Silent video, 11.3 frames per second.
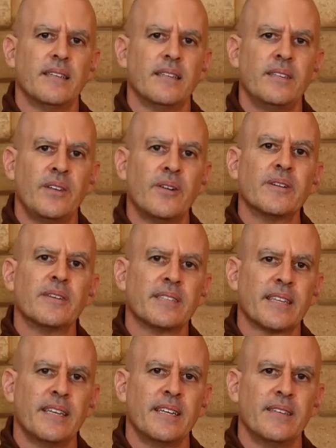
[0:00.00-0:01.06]
the donors
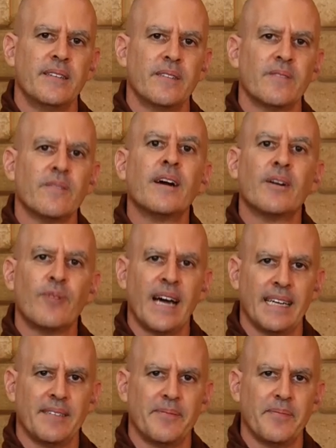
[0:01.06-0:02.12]
can run away.